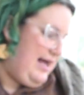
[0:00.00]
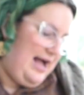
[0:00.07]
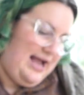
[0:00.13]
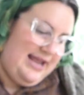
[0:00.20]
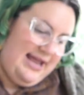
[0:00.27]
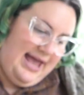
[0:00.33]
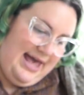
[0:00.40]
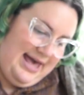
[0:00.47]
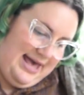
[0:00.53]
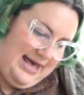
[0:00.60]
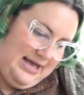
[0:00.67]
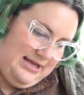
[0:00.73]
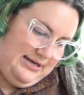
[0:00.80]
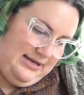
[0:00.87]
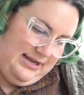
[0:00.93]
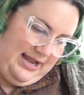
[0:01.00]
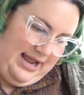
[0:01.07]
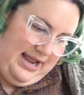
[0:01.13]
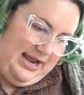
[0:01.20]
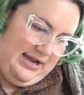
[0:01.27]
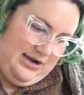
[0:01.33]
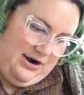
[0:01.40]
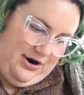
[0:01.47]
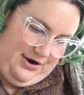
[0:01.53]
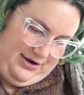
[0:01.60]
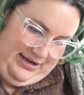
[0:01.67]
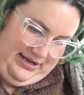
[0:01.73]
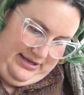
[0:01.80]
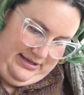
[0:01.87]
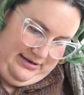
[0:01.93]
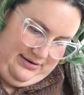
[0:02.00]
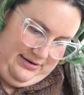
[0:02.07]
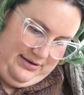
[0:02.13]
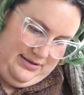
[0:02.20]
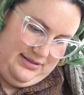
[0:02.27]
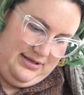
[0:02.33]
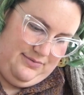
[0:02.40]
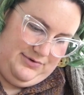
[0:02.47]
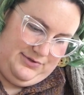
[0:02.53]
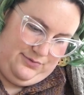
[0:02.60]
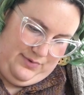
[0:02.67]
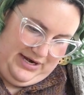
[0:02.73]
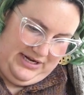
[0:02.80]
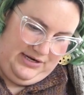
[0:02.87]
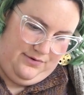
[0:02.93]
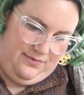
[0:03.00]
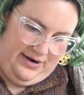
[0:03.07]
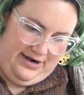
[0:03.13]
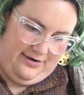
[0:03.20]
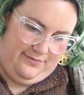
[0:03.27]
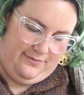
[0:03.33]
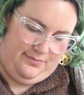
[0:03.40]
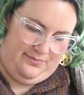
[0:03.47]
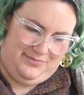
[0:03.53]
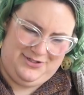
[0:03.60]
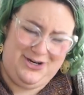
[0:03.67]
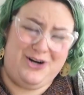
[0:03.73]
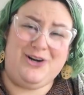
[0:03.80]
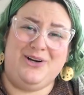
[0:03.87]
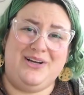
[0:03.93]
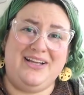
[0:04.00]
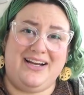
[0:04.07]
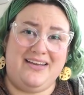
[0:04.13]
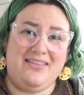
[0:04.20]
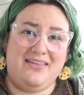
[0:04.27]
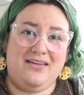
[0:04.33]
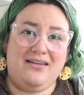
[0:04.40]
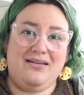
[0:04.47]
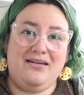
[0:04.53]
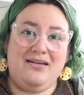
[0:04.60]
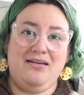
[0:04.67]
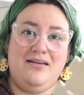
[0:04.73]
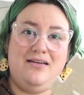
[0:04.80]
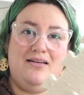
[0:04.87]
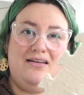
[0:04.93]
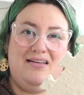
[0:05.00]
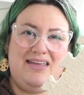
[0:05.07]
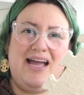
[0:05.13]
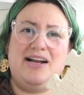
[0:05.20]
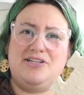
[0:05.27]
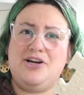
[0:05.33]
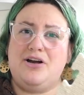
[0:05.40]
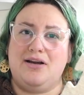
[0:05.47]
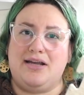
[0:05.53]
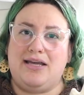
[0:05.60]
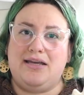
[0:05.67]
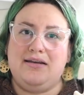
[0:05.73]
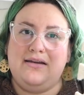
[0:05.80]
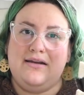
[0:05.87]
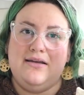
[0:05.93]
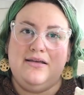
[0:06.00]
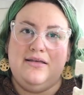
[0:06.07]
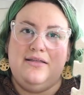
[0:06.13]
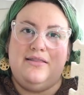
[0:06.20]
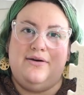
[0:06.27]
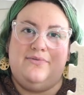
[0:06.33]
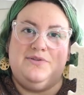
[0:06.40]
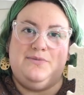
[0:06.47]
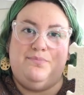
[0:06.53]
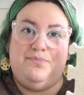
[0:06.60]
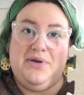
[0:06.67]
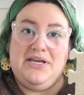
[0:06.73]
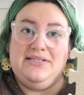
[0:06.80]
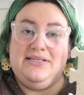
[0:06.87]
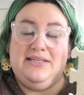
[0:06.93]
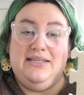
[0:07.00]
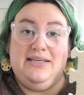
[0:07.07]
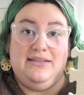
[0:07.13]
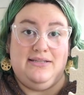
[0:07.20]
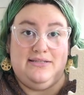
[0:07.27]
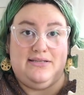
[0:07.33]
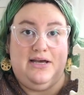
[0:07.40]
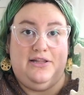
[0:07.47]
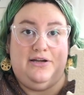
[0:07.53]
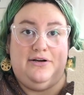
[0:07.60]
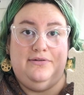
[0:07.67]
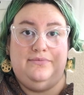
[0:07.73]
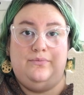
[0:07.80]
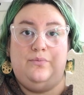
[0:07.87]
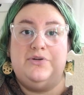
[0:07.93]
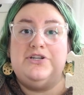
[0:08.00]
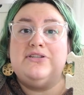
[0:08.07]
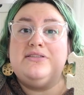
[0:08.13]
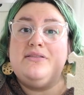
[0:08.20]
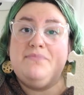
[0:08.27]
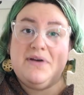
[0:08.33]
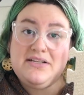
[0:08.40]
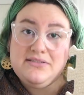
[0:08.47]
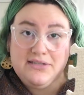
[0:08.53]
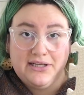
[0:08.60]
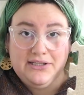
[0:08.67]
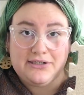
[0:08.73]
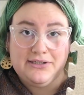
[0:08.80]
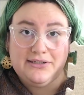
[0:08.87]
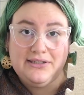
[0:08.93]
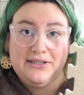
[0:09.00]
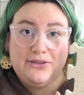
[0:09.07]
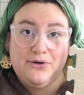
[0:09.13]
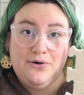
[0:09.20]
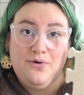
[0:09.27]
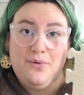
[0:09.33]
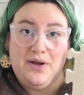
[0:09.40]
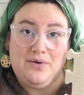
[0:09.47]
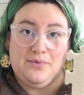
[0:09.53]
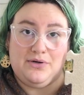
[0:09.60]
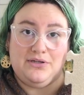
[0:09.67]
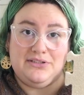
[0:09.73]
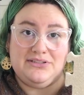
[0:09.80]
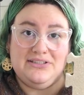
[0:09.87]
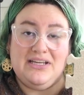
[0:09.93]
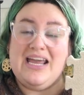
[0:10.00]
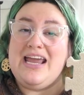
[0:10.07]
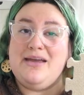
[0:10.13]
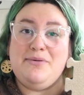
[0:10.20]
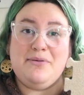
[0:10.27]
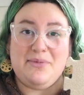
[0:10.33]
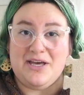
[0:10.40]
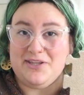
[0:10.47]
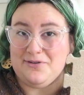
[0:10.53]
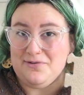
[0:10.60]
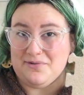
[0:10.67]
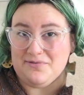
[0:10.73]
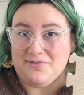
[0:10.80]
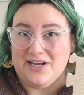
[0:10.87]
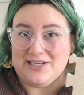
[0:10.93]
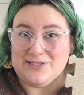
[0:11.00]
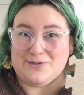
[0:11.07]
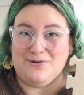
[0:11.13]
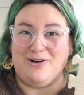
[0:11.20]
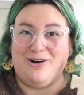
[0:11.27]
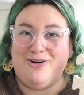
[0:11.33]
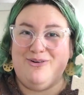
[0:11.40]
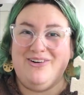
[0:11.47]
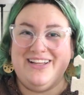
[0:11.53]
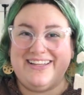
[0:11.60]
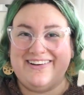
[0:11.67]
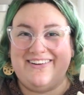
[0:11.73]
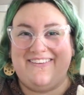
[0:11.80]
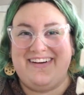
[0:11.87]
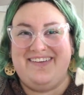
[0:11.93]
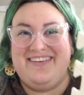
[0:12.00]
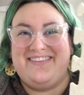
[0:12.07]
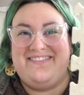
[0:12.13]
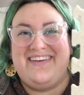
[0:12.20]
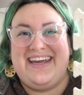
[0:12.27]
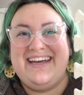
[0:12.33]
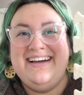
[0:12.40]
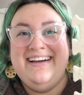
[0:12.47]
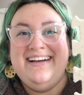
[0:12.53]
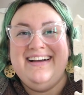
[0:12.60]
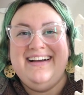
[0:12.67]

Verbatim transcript: I had a cardigan that was ready to wear from Target, I think. Yeah, Target, that was basically in this color, which is the best color in the whole wide world. Amy Beth from Fats will agree with me.